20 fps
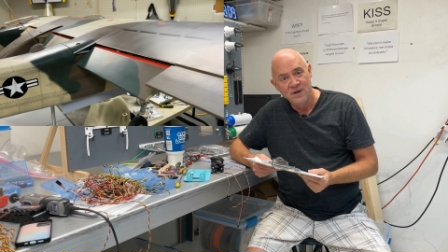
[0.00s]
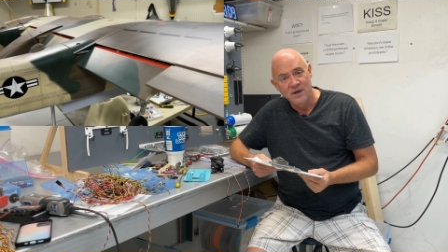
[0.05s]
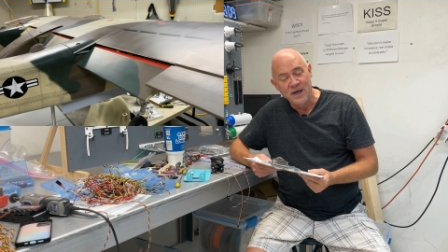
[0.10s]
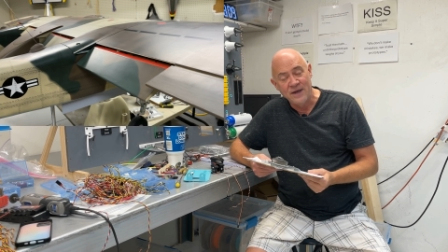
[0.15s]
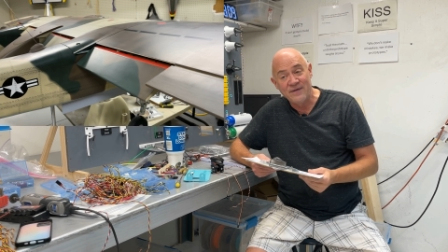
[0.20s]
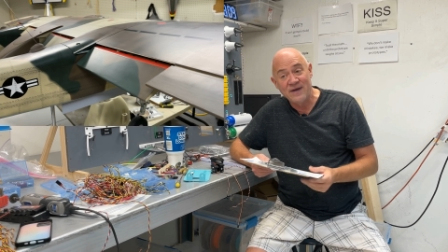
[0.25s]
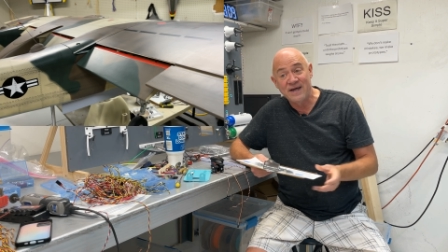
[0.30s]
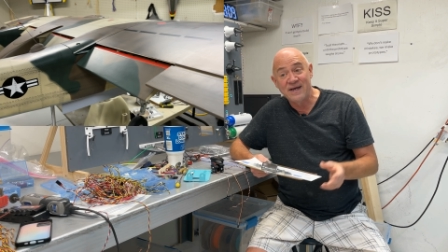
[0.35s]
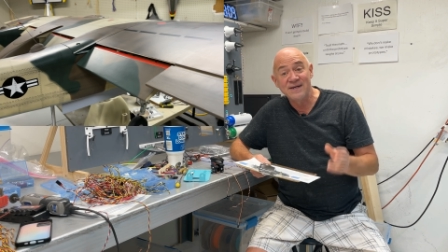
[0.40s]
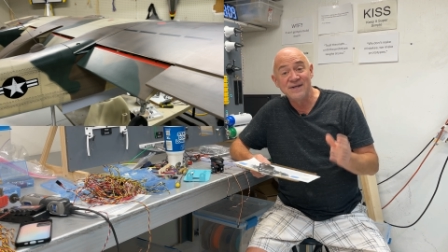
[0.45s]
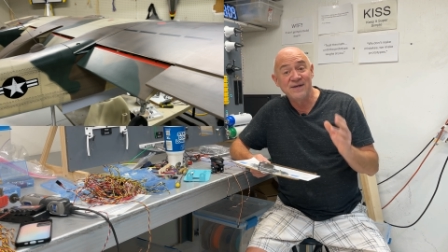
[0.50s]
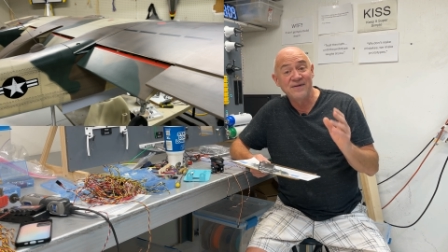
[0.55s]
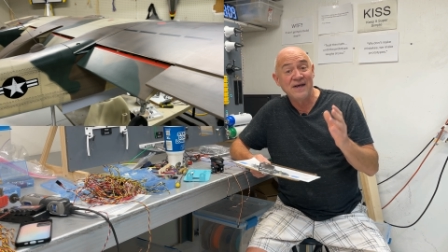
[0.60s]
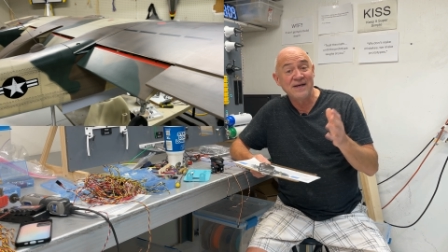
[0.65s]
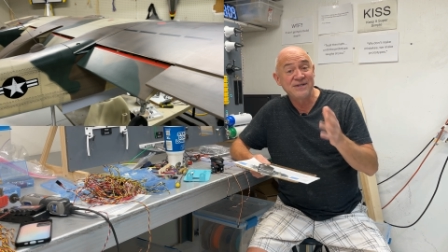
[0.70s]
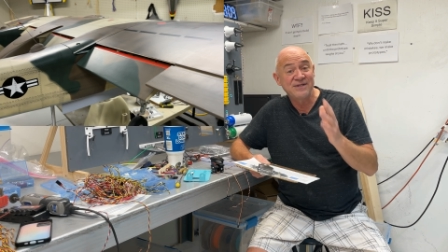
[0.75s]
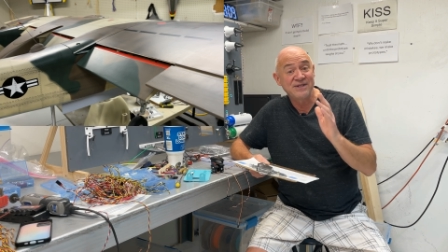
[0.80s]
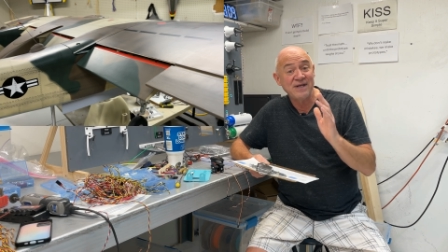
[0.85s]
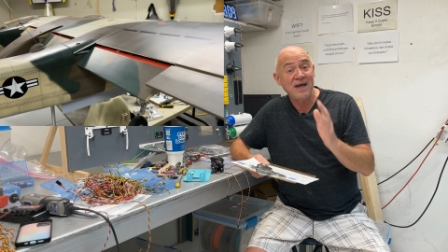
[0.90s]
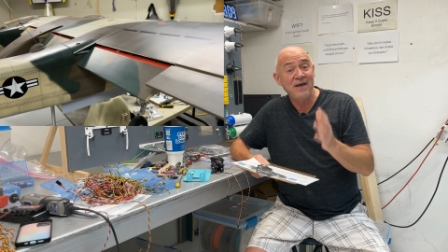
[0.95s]
And they can, they
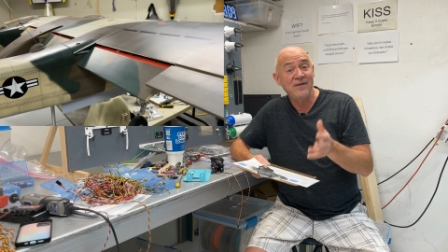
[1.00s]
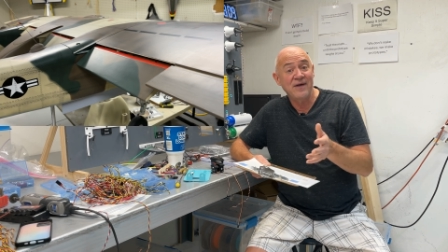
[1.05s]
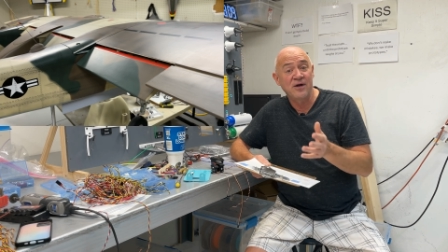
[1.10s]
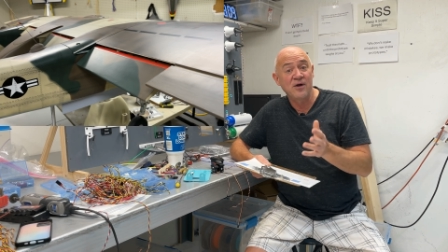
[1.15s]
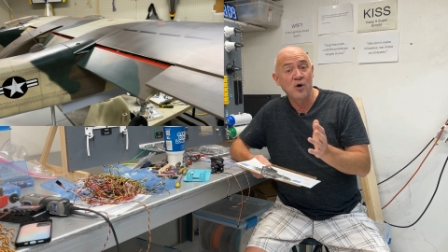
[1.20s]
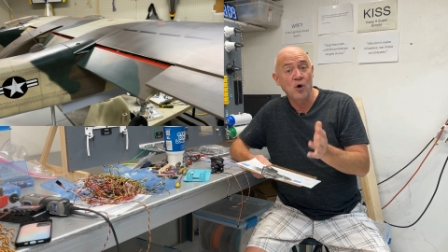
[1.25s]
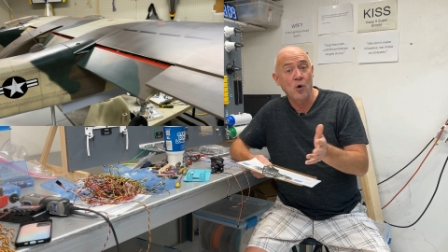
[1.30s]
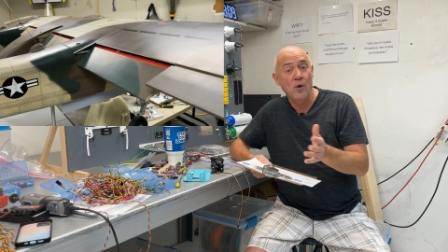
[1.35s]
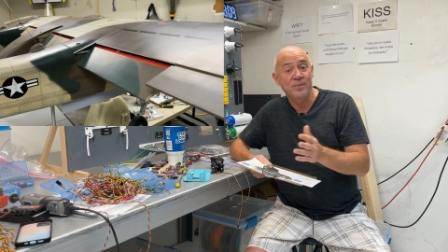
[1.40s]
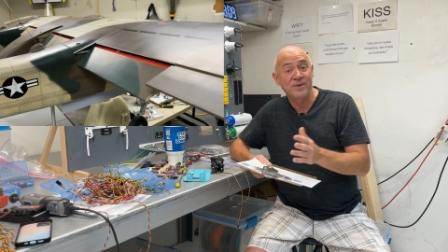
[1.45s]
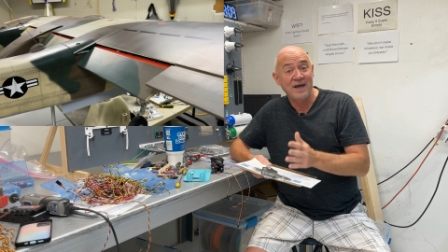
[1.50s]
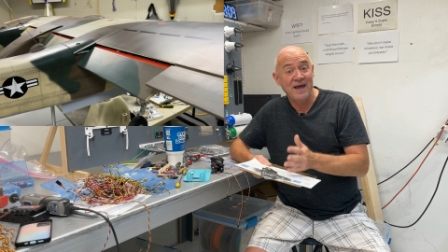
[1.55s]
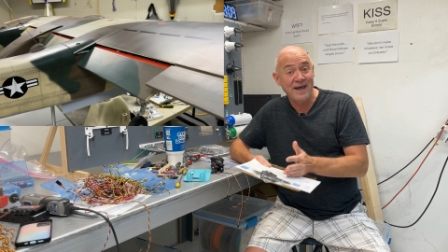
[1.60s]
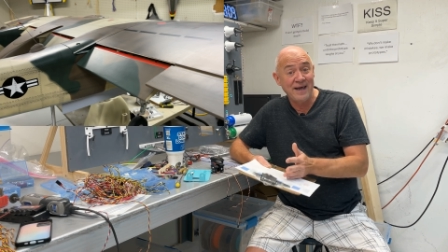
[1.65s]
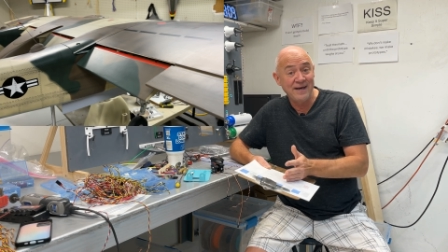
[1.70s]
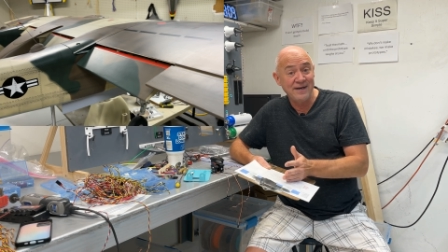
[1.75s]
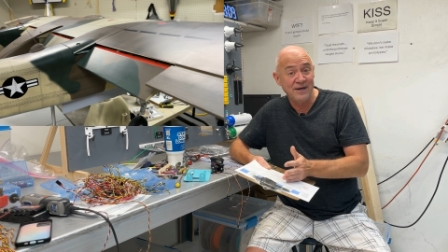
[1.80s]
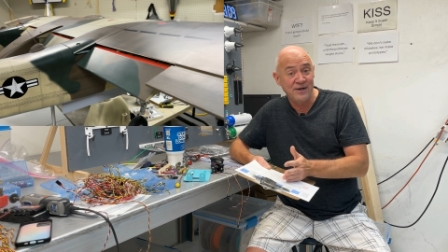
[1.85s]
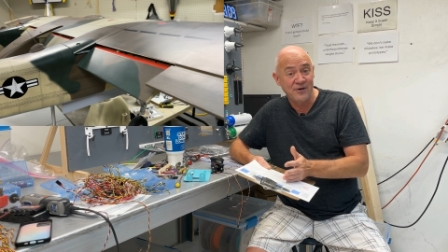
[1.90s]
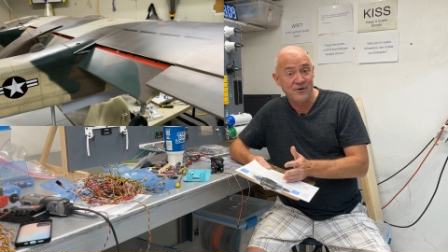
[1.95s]
say they can go up to
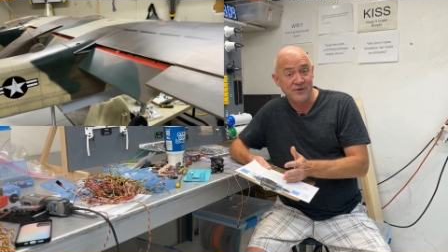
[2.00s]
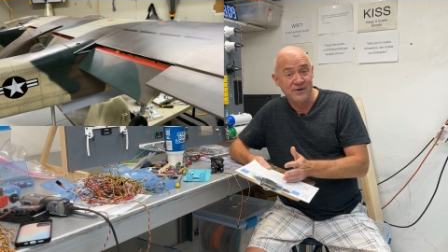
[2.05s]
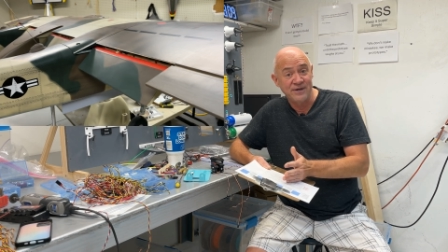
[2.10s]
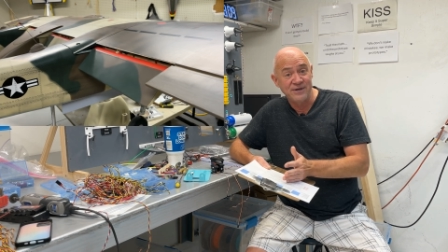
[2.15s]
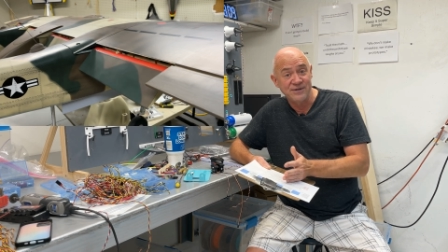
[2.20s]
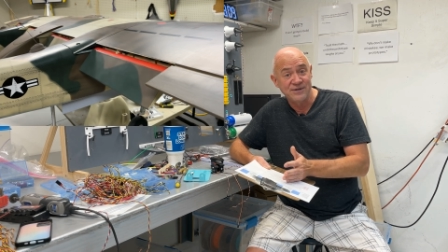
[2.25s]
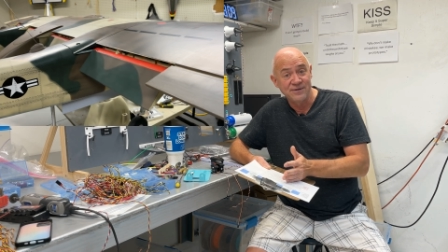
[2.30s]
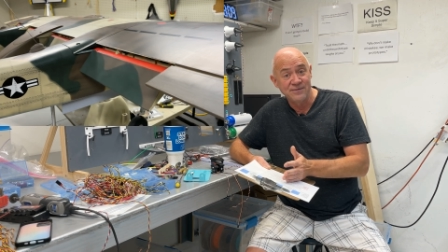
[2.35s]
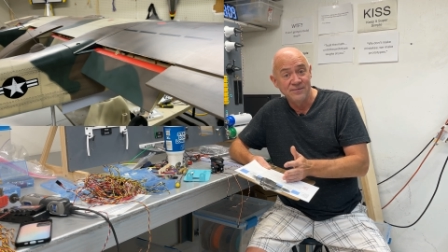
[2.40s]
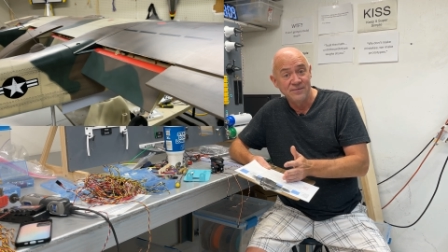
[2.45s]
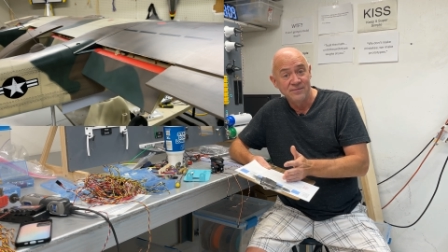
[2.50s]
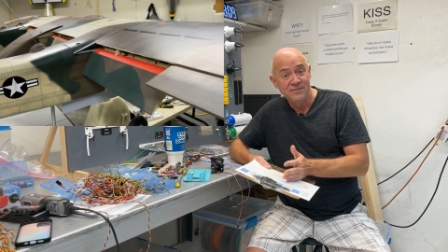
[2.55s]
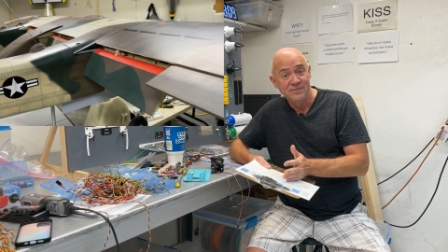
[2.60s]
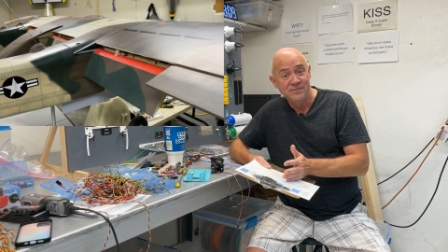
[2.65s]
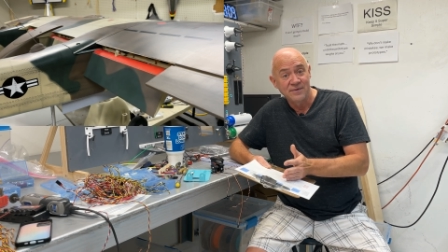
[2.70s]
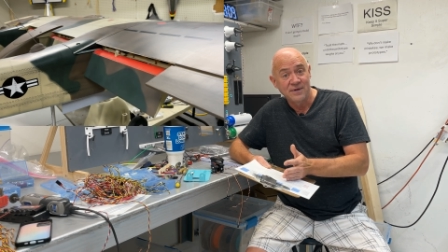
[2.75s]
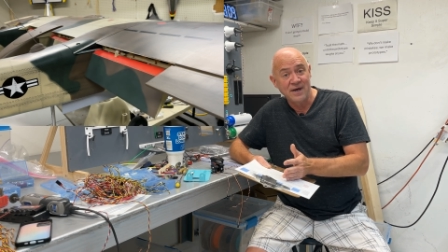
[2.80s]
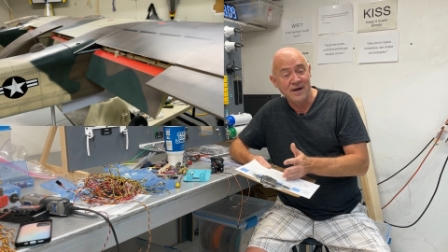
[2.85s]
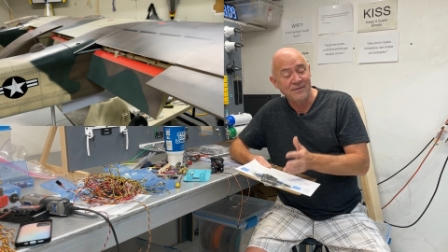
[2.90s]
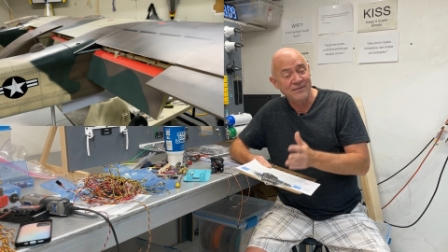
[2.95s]
eighty degrees.
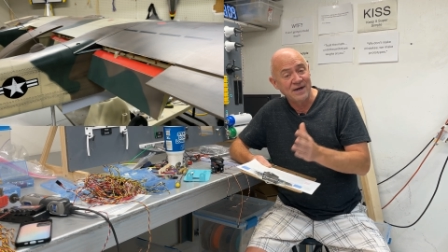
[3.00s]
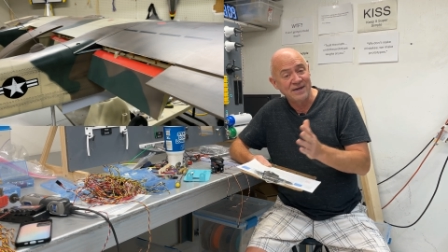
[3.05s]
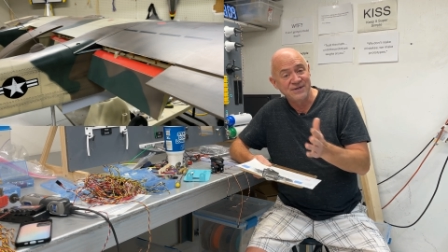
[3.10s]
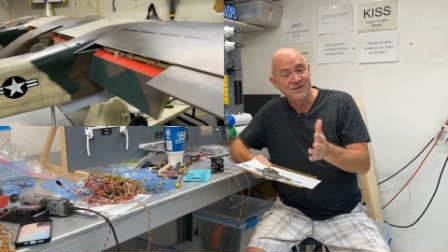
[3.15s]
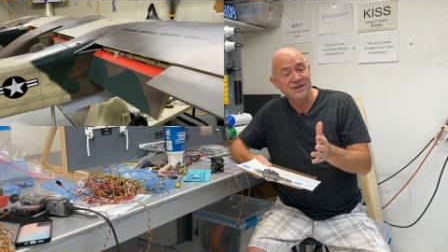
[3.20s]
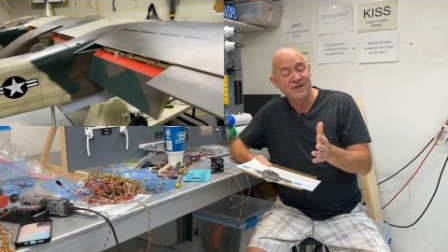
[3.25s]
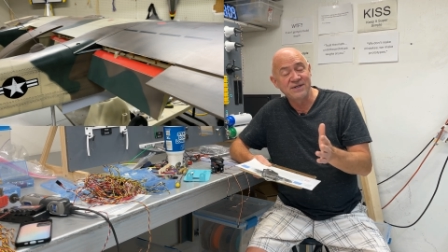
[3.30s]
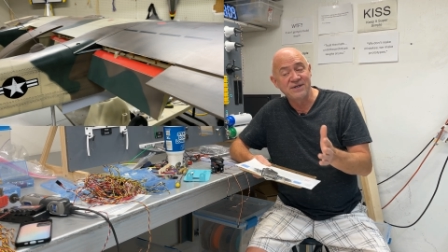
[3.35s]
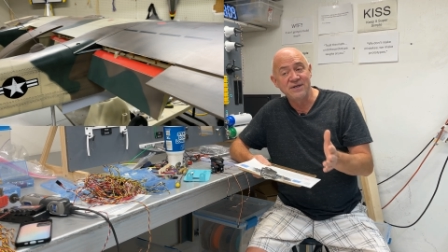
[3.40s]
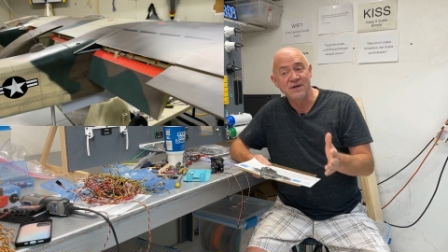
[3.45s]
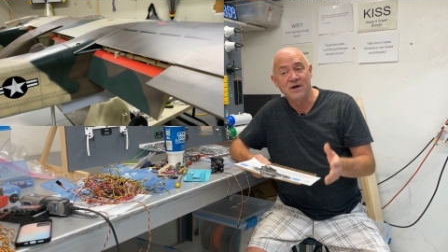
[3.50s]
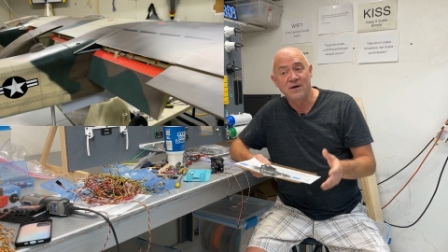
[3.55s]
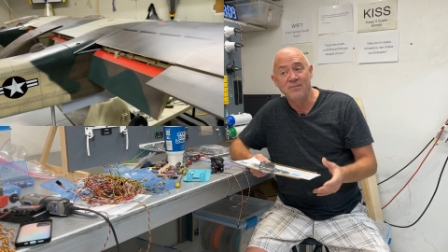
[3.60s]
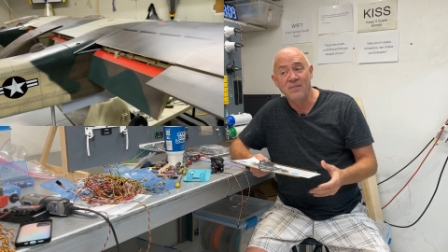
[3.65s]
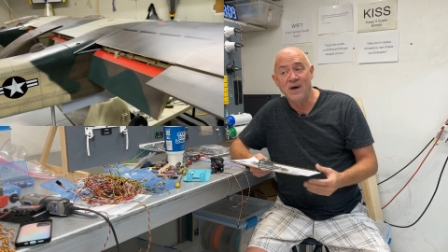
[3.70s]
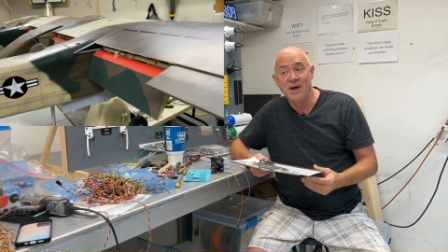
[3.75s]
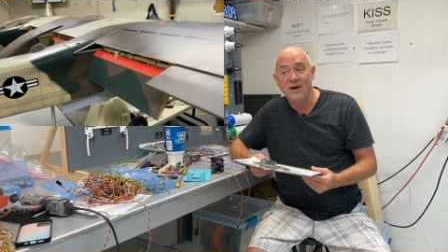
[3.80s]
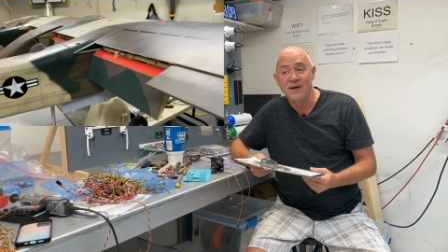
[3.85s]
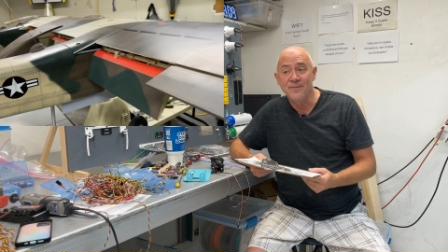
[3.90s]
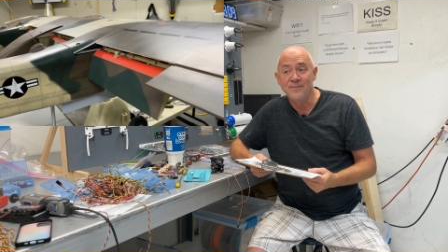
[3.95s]
Okay, I've got sixty on
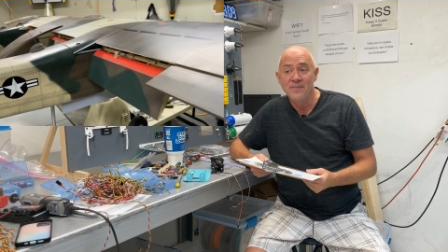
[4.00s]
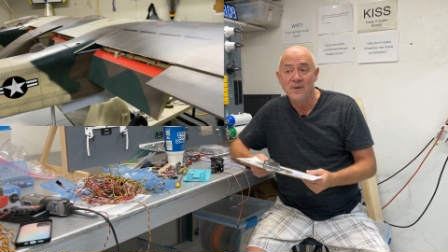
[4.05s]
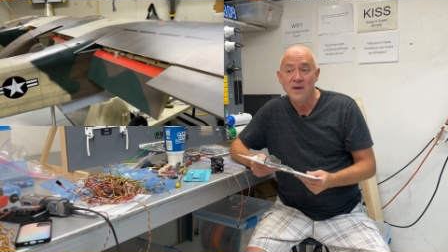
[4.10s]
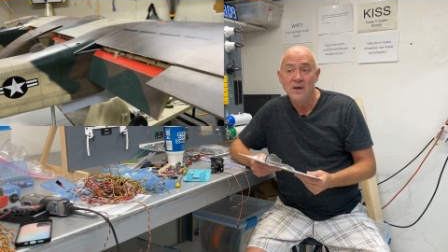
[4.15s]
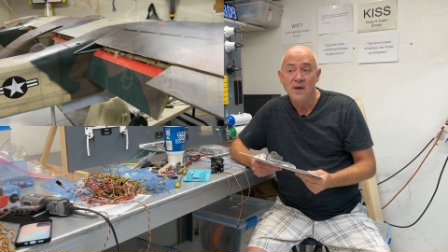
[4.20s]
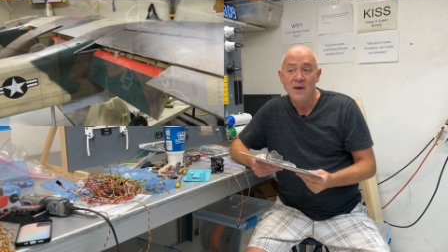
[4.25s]
mine.